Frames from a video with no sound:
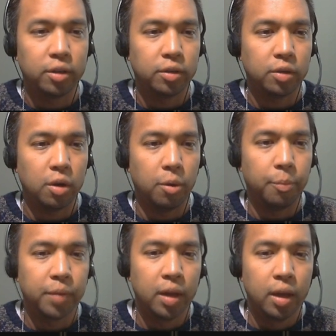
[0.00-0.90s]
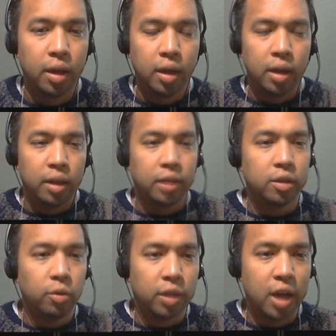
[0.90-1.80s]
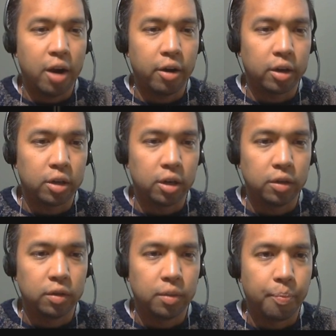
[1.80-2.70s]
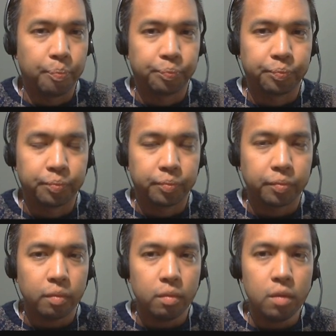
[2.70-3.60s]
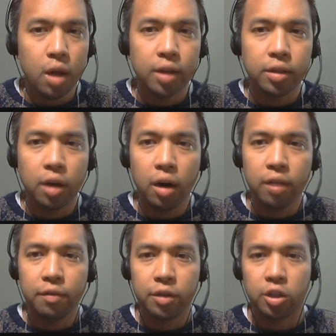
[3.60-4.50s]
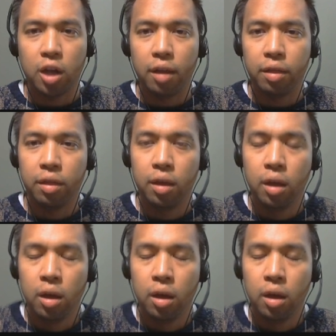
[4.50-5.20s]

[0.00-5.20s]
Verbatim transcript: So, let's start with characters. Adaar the Vashoth.